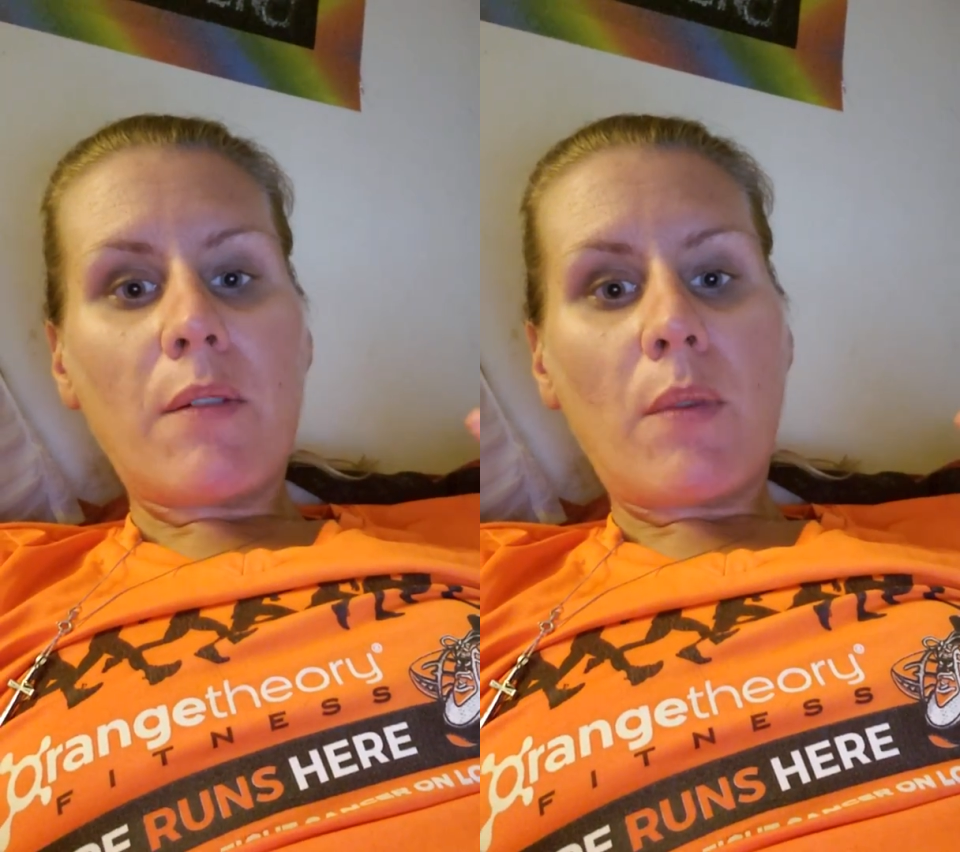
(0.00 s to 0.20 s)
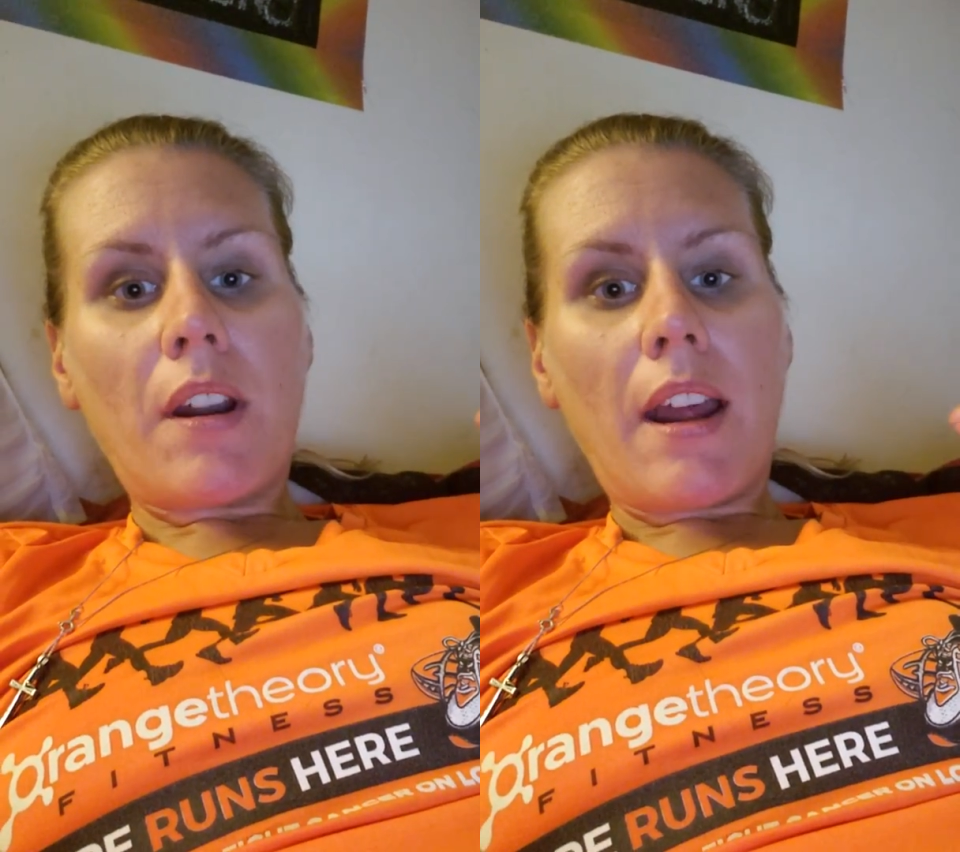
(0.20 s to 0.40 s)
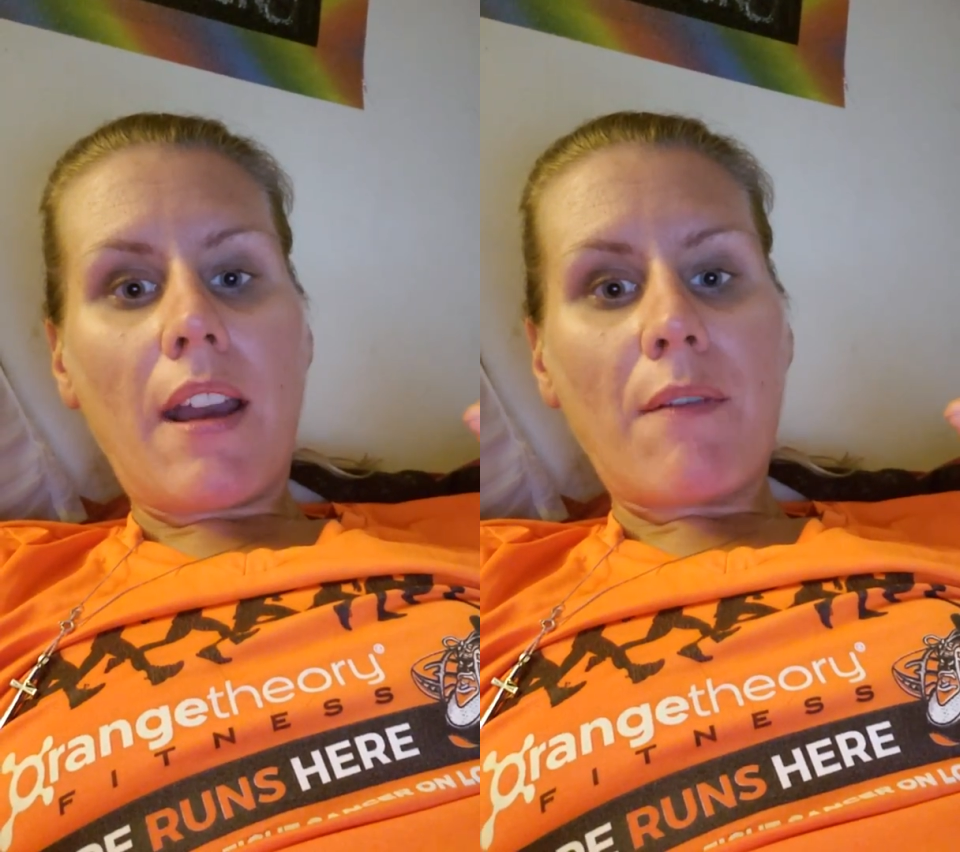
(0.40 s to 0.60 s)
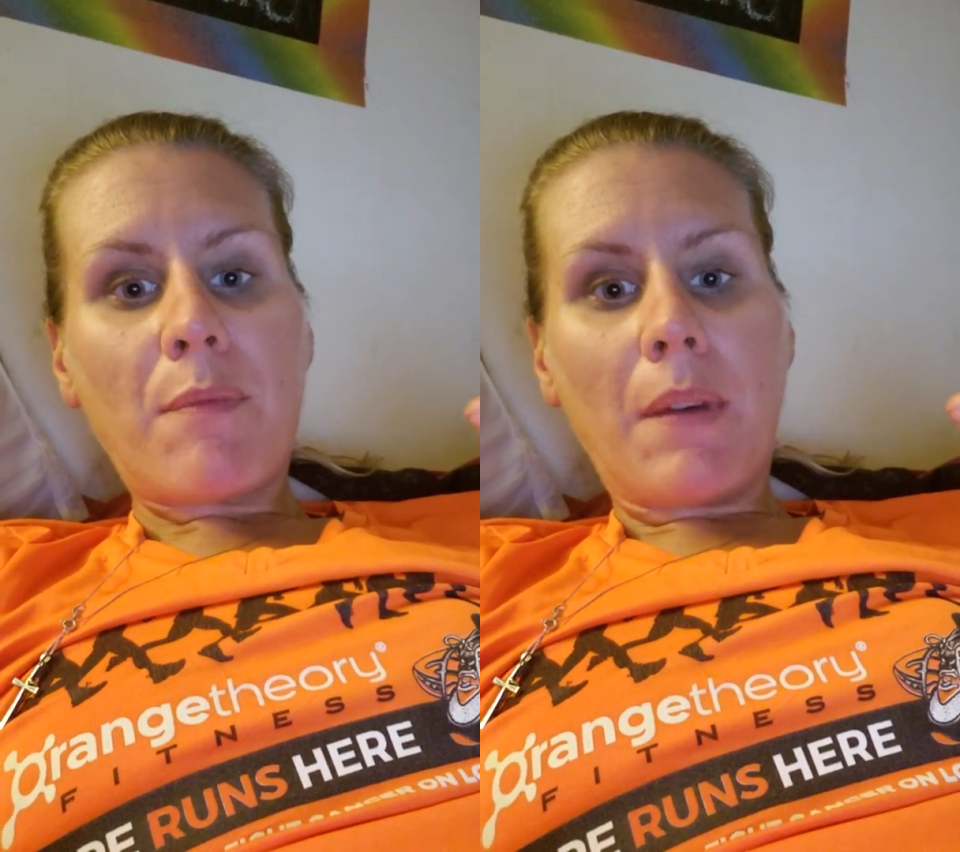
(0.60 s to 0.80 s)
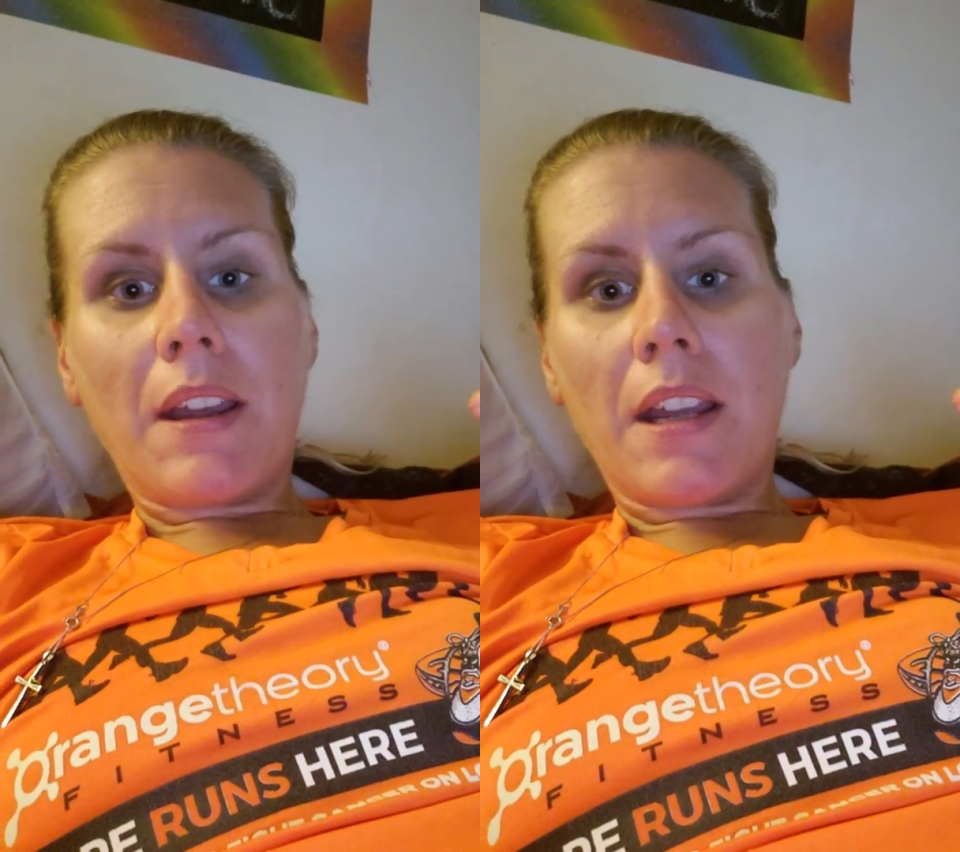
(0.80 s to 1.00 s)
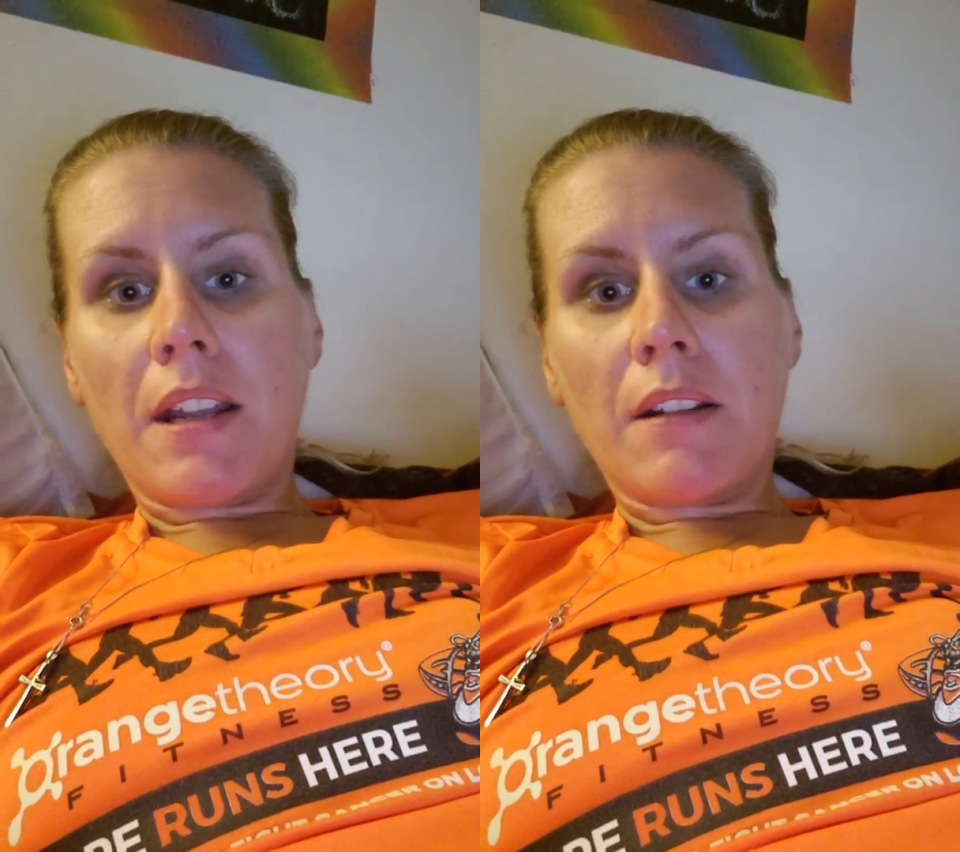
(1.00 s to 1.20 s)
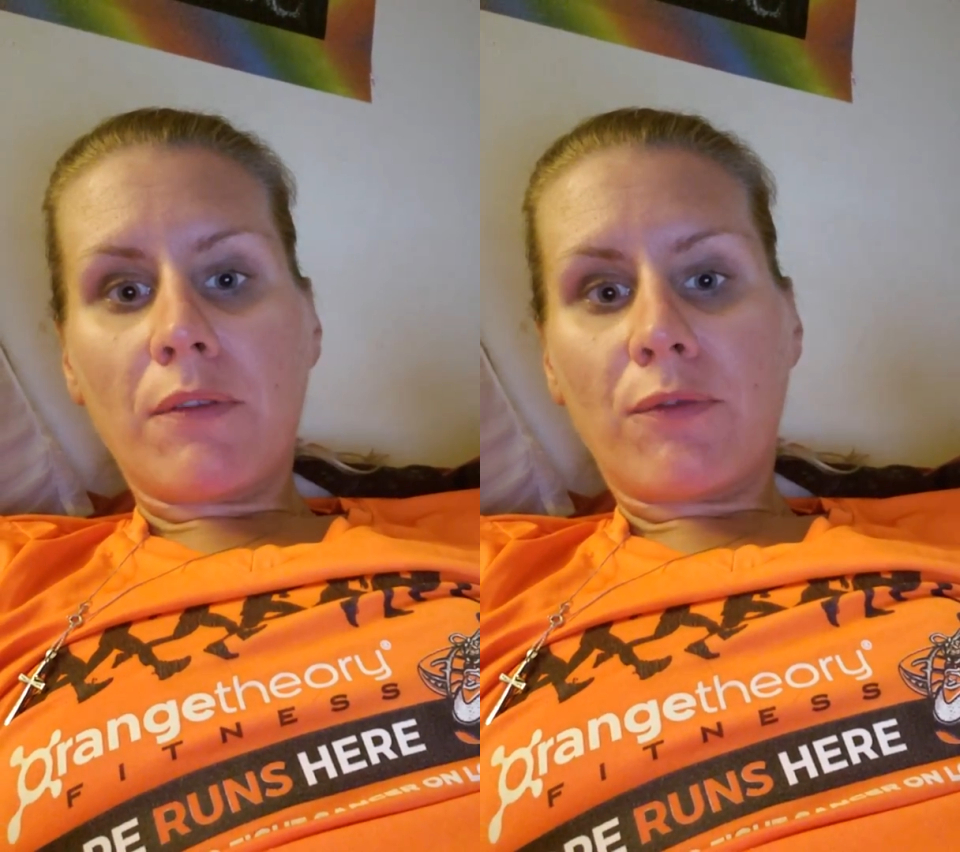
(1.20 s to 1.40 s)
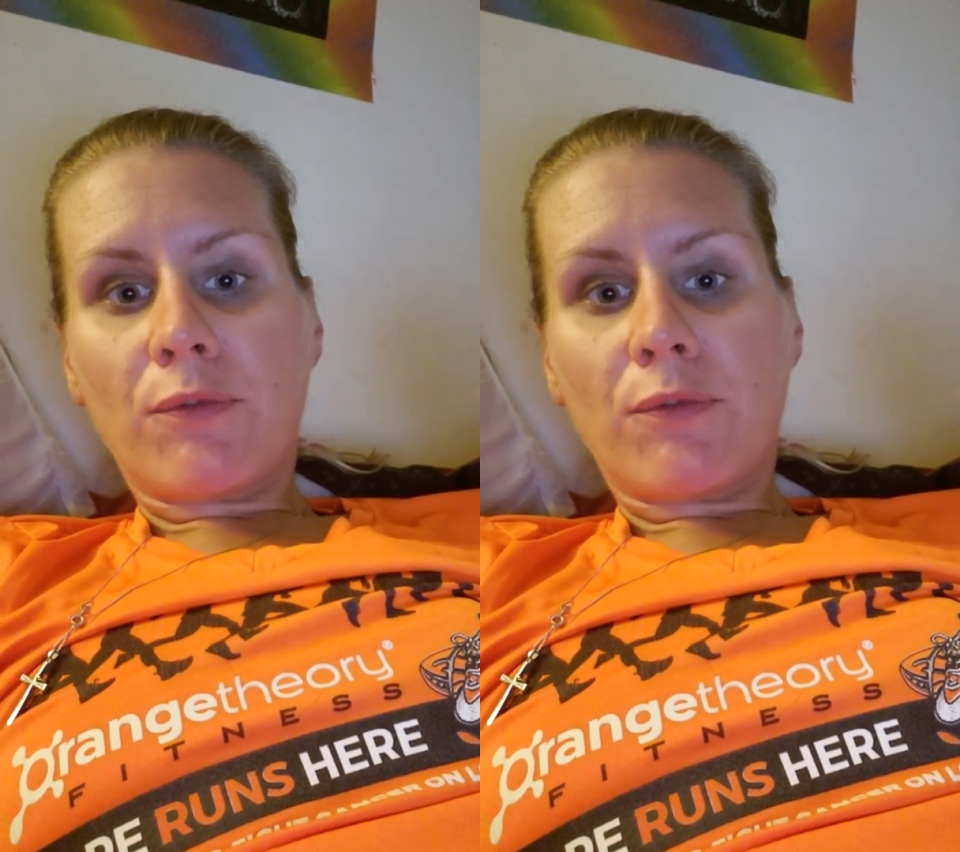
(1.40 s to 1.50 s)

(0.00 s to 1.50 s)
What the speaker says: when I have my